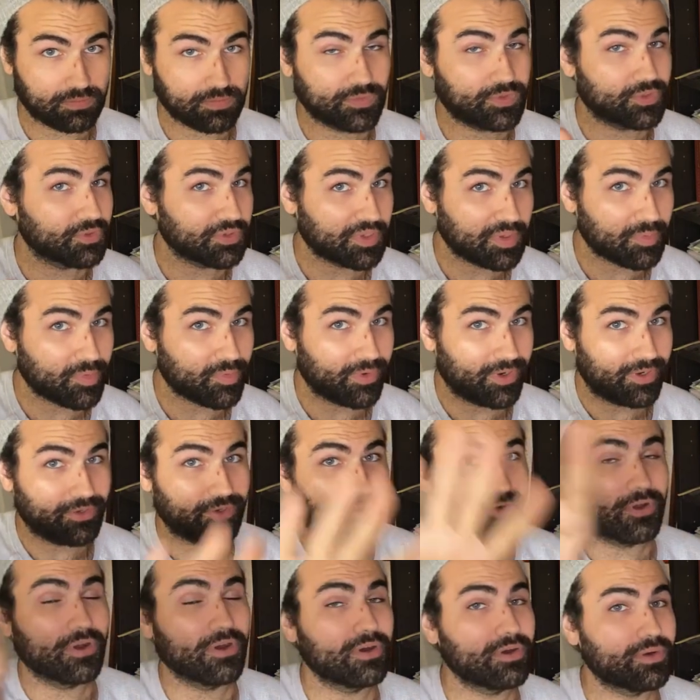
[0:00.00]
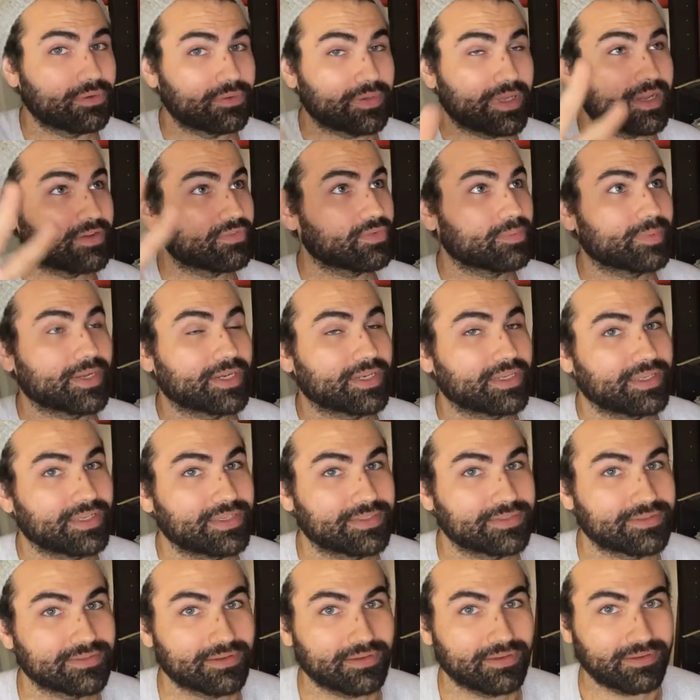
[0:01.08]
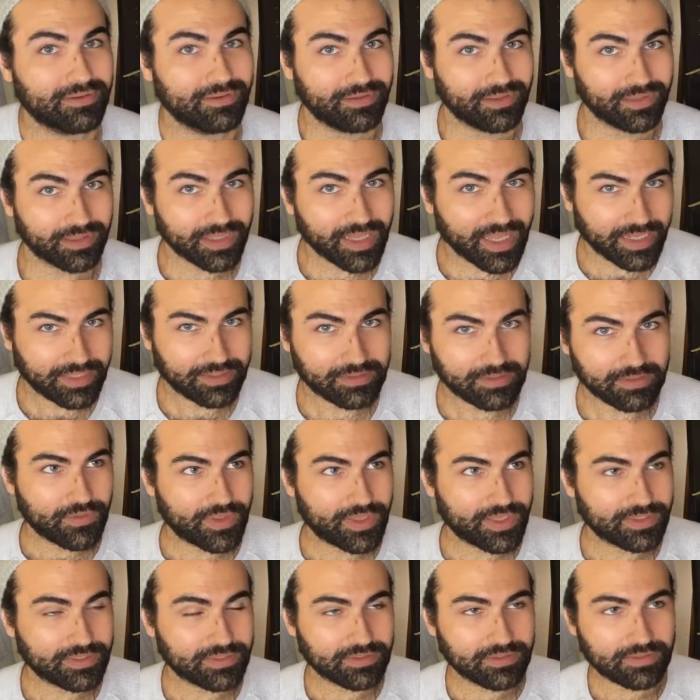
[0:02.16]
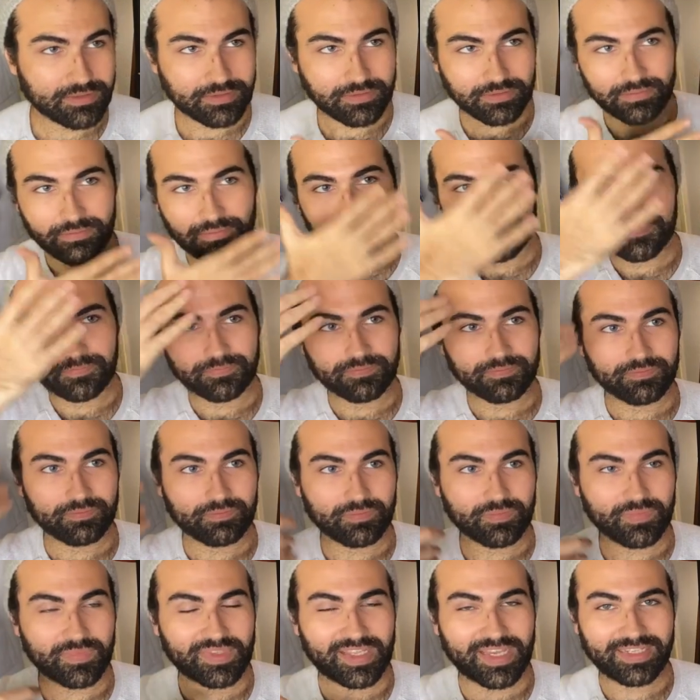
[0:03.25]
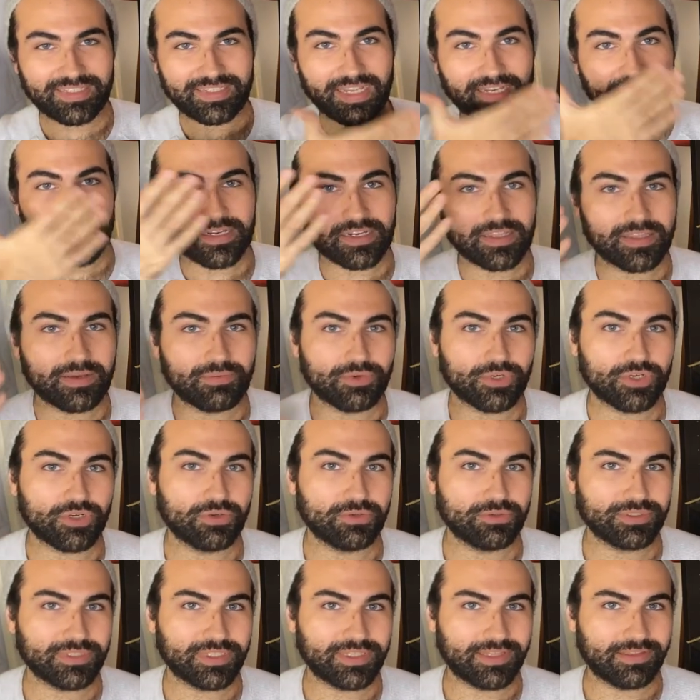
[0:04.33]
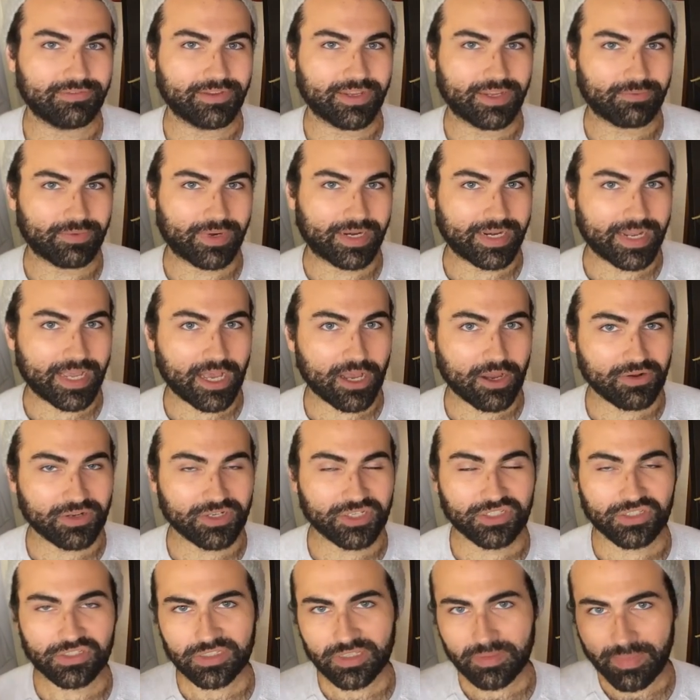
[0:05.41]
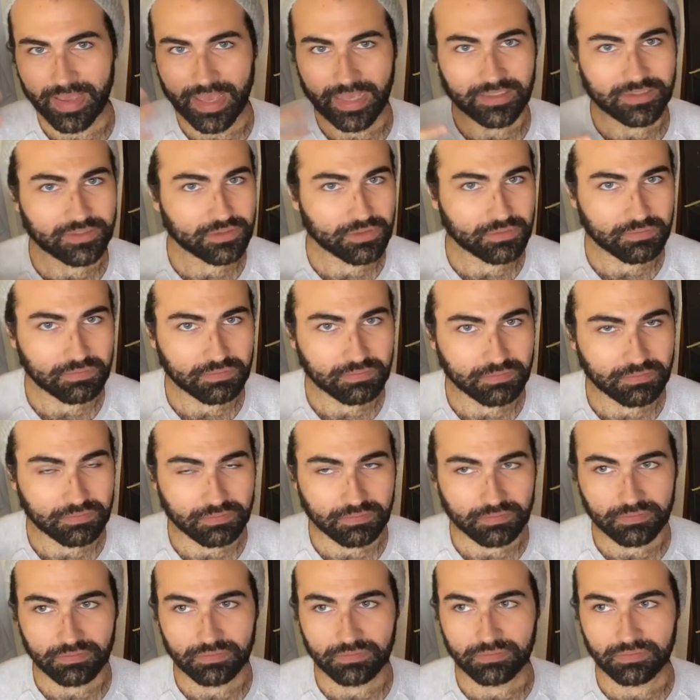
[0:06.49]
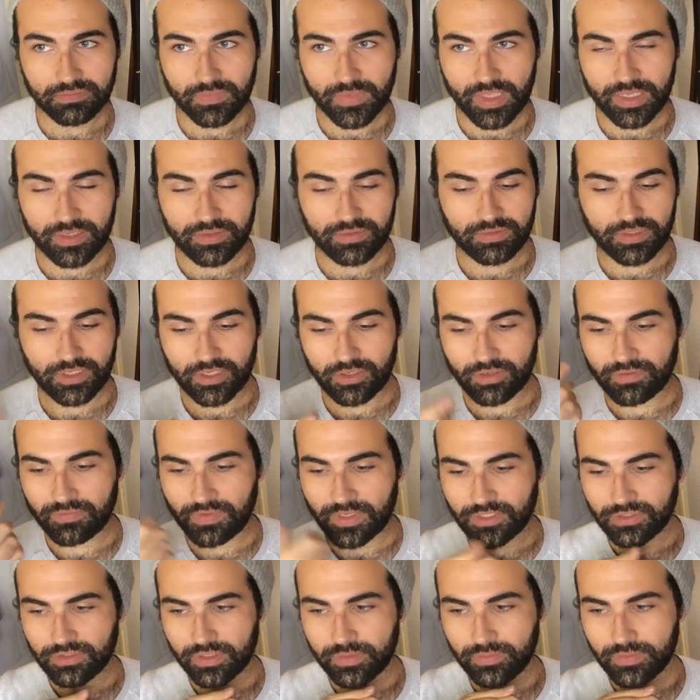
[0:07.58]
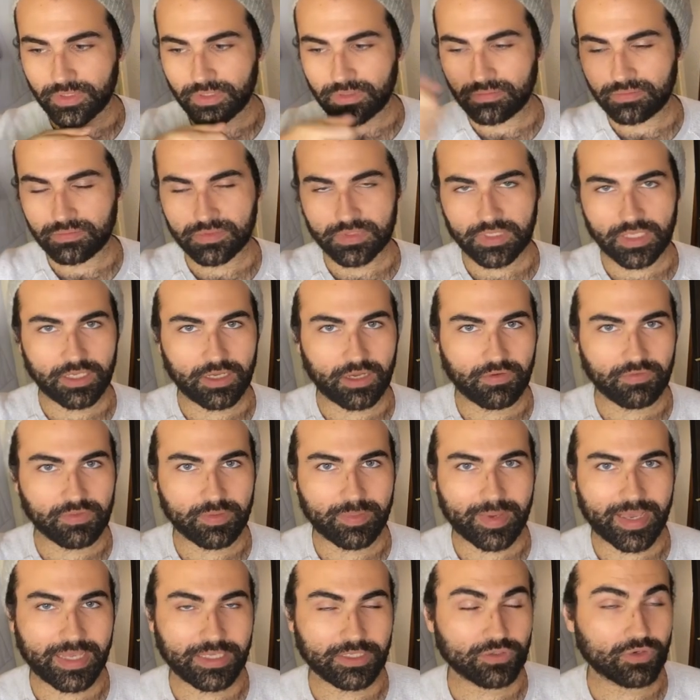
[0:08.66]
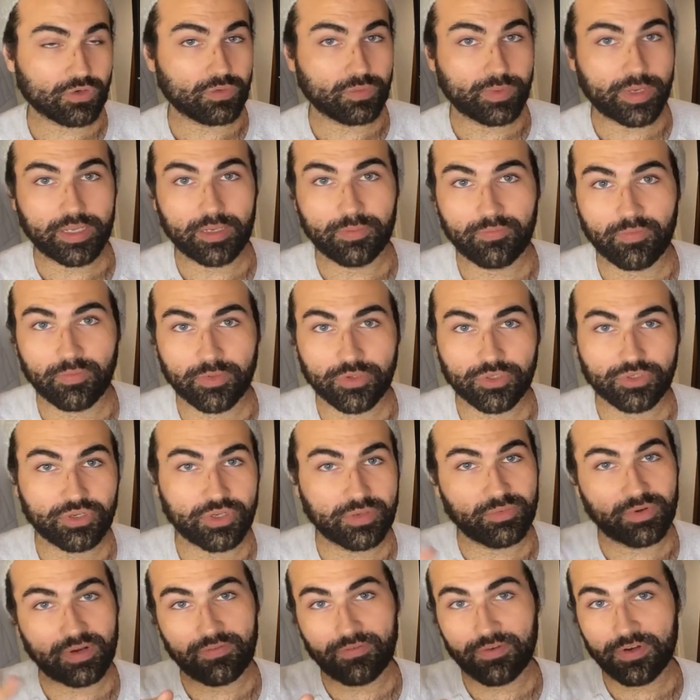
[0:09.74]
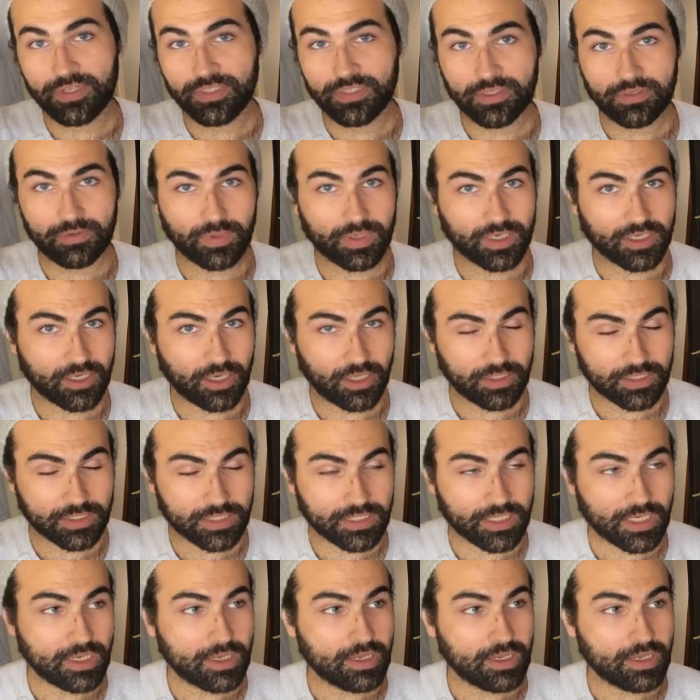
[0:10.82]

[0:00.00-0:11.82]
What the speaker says: Don't get me wrong. You're all. Everybody is light. This identity that we're currently living in right now is just the mask. And, you know, eventually we take off the mask or wake up from the dream, whatever it is that you want to call it.